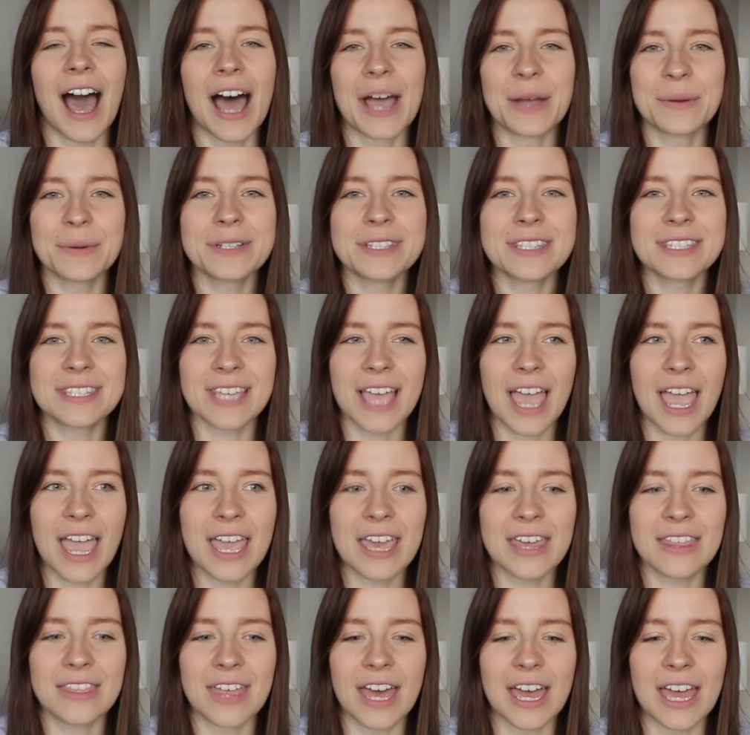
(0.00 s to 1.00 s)
I would
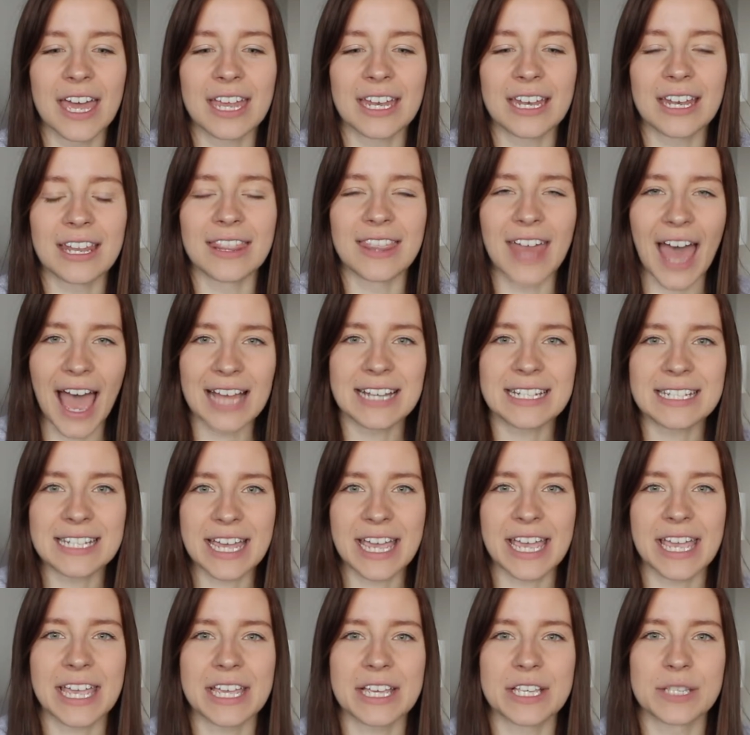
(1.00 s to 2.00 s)
say that
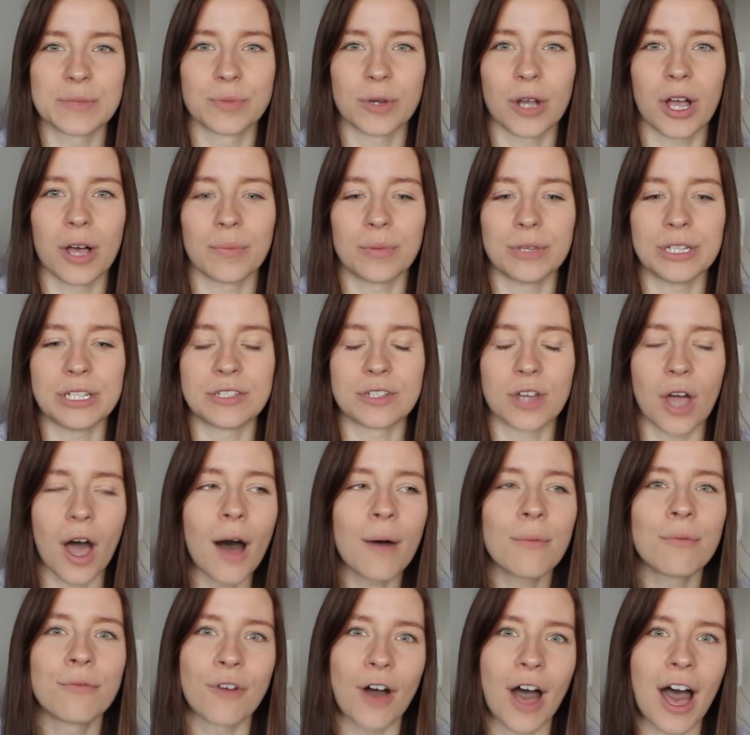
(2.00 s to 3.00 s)
day is probably
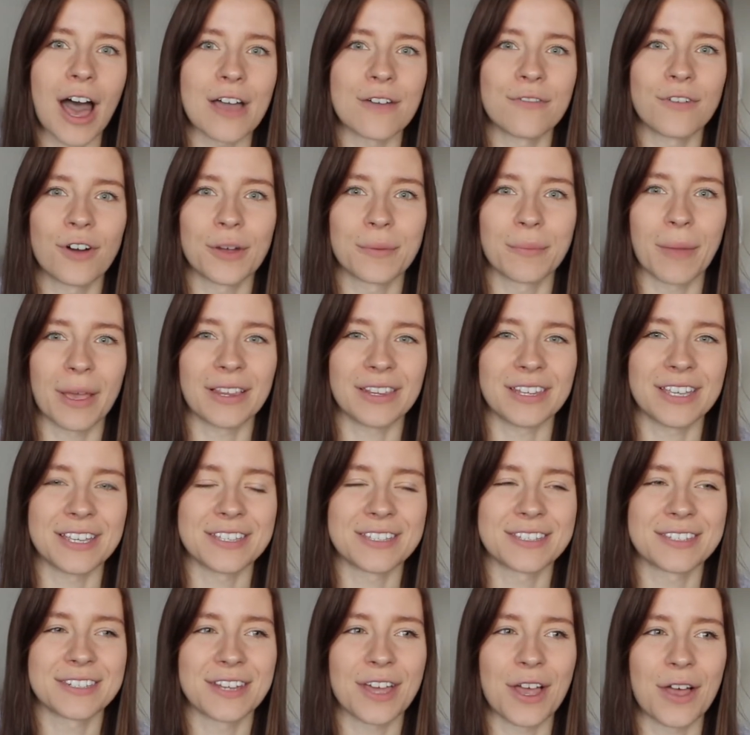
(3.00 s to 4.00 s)
top five on my
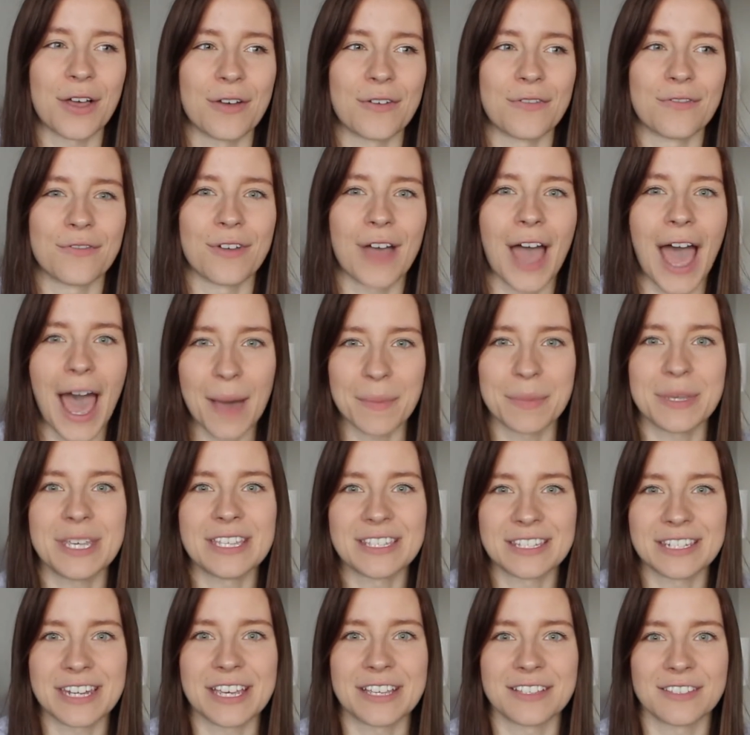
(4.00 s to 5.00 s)
list of
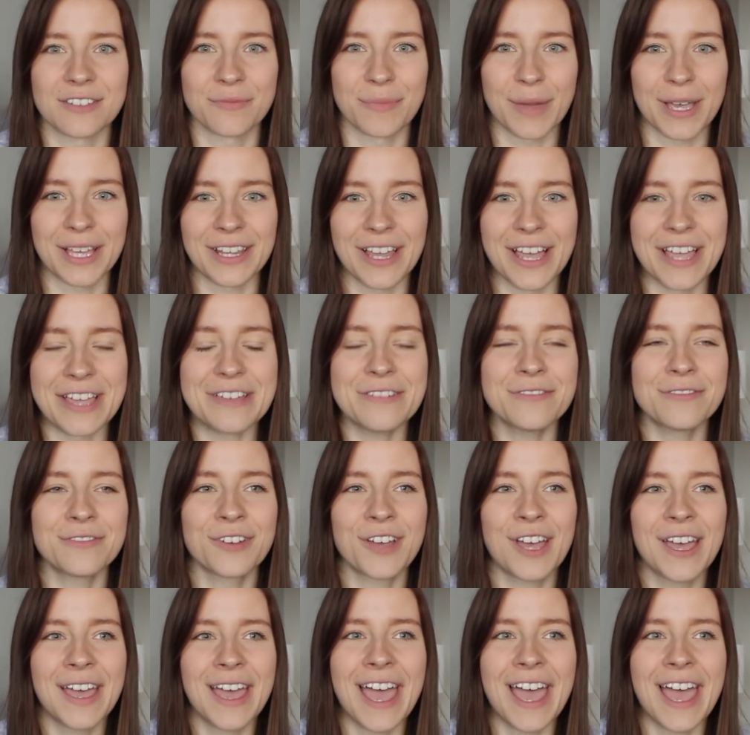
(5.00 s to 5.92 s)
happiest days of my life.